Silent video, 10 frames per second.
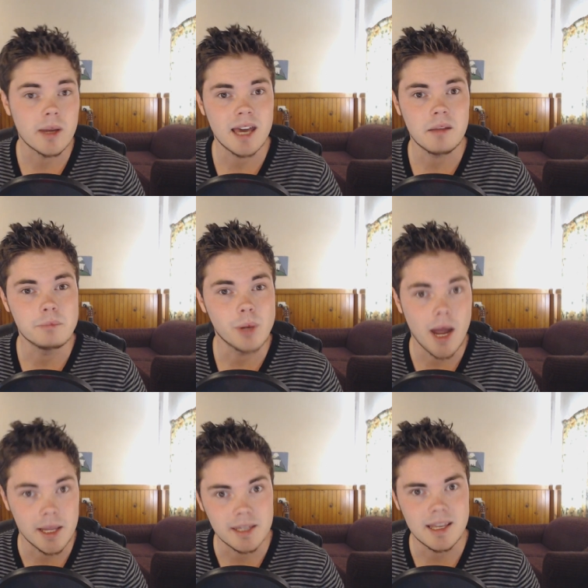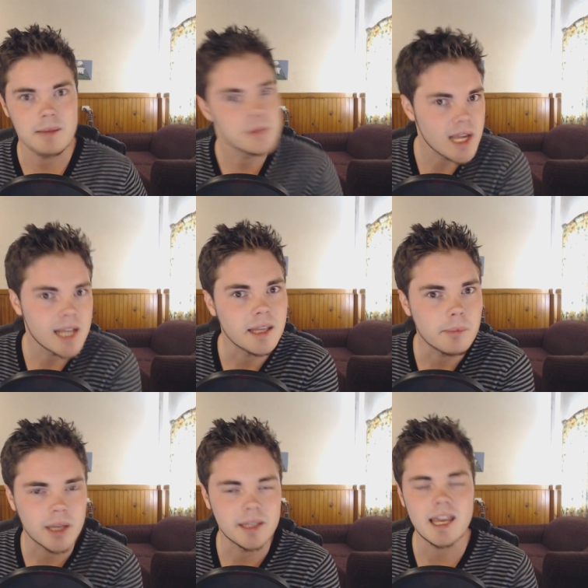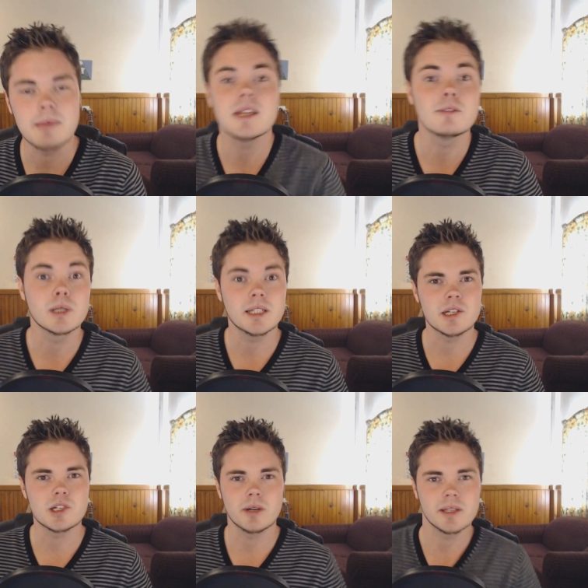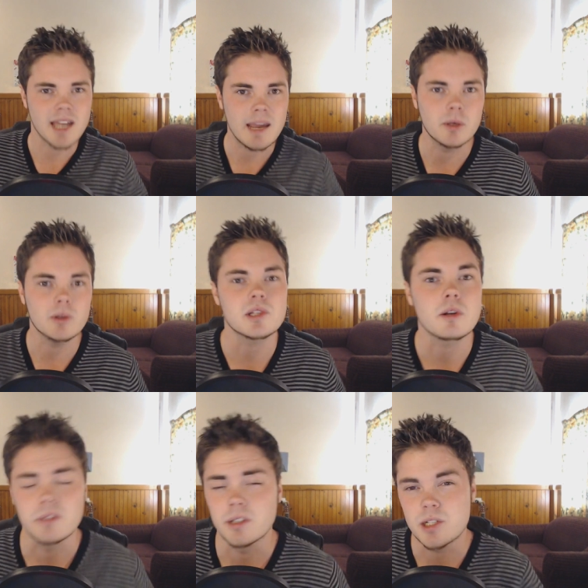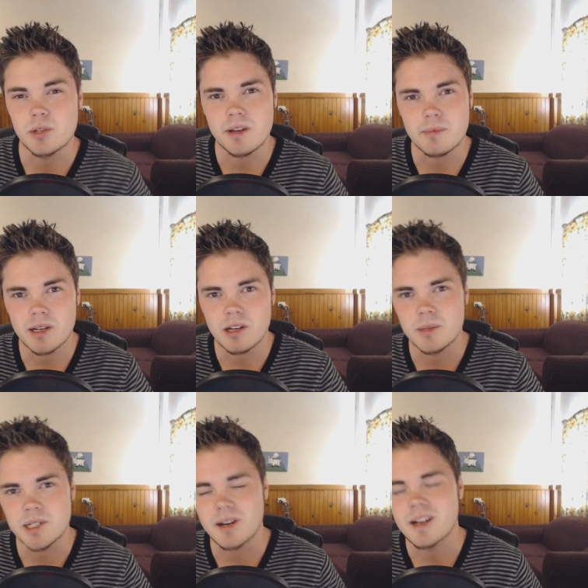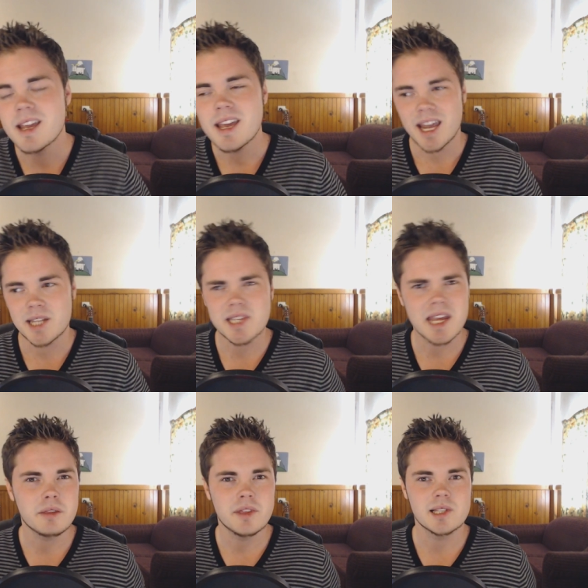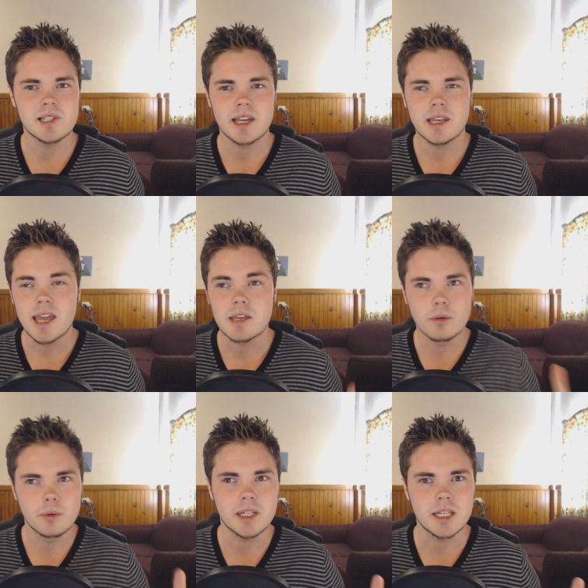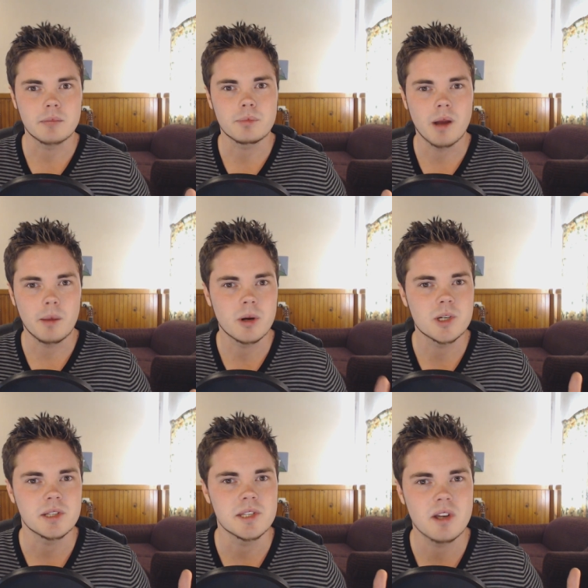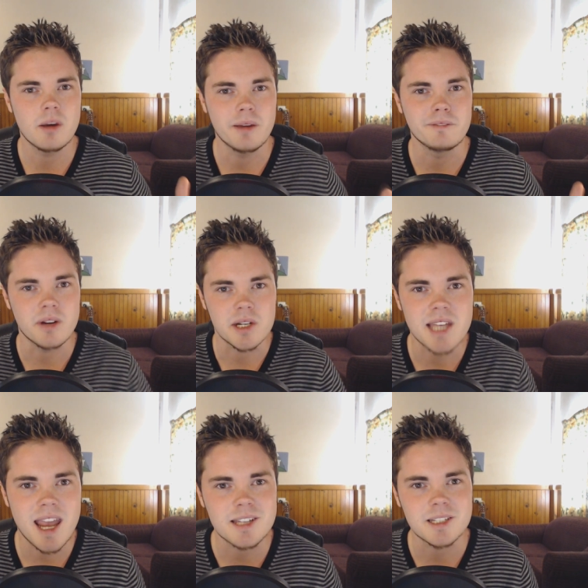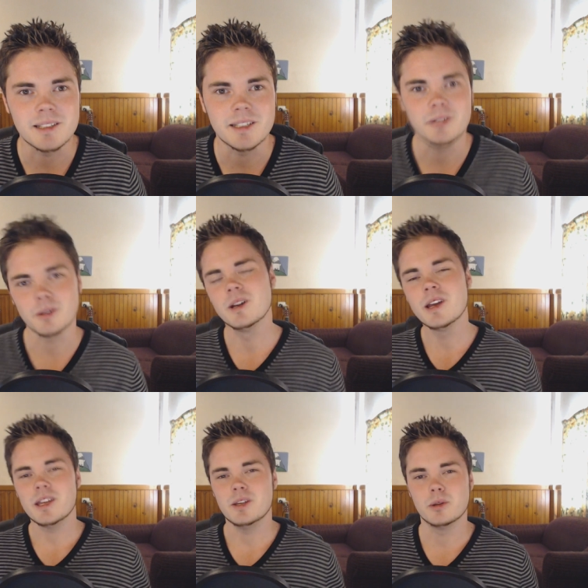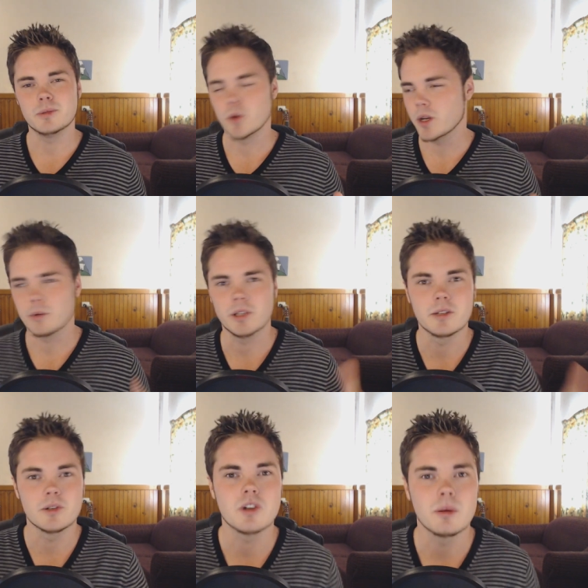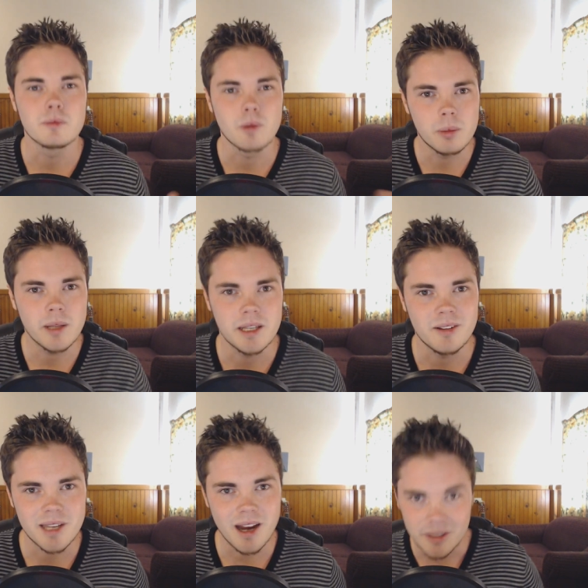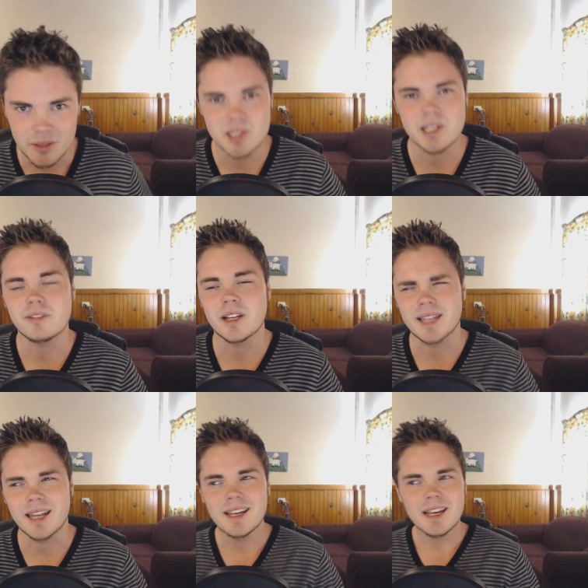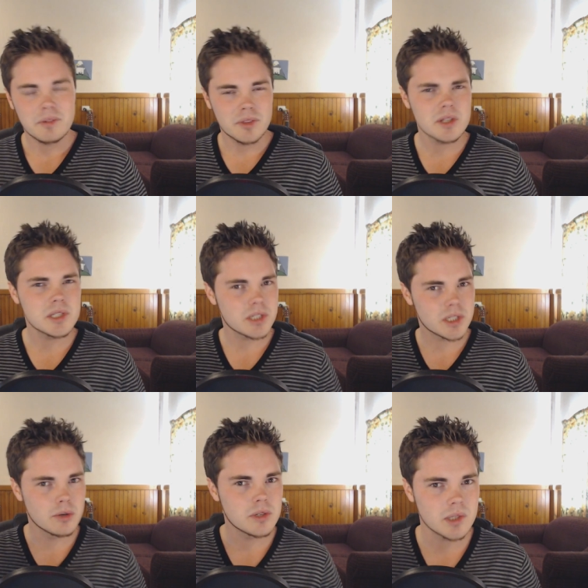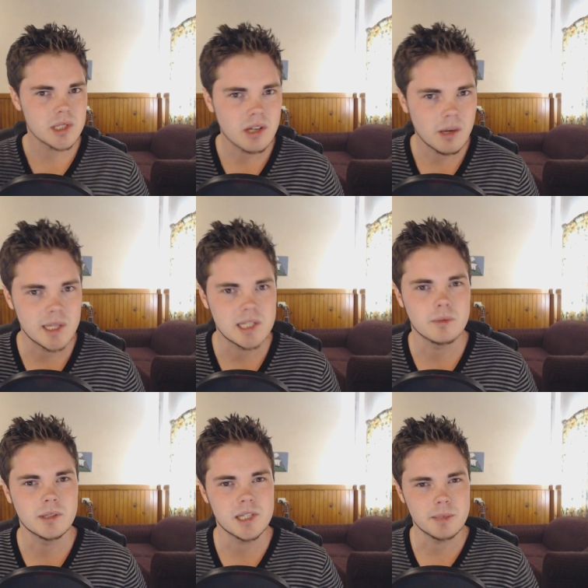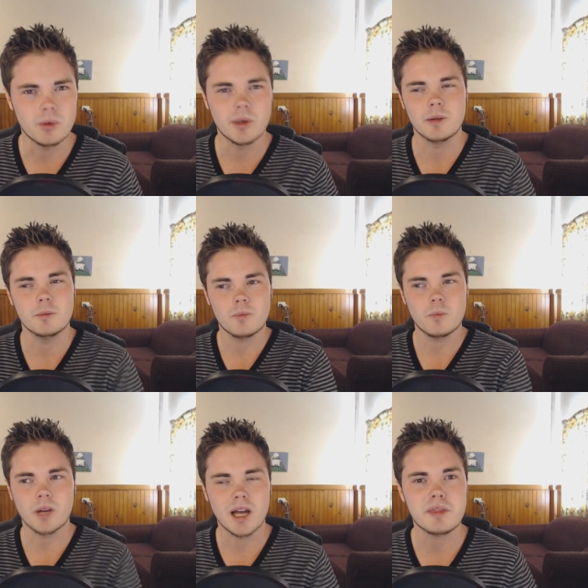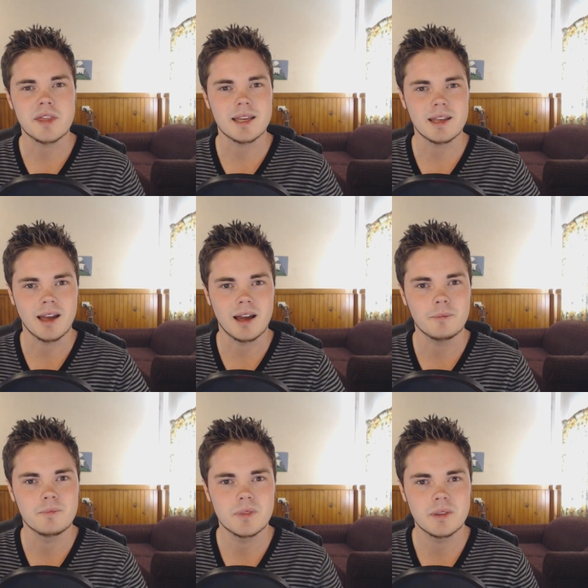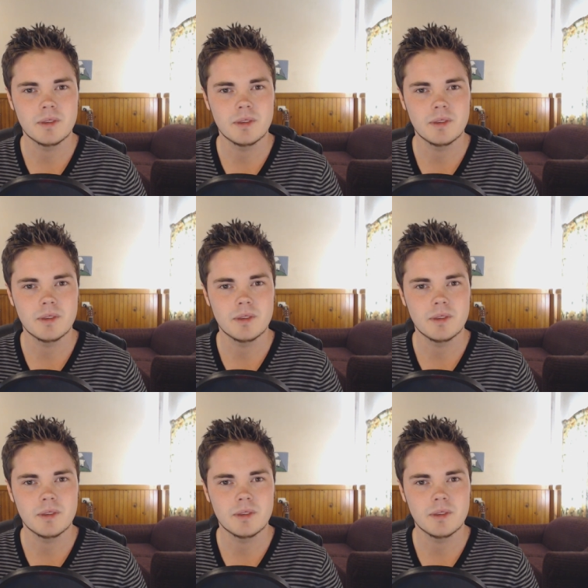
going out and buying the game, saying they're buying the game, and really enjoying the game, and also really enjoying my commentary, and saying things like, hey, you're really imp- approaching this combat very tactically, or you're doing a really good job role playing your character, and stuff like that. Those two sorts of comments are really supporting what I think. Uh,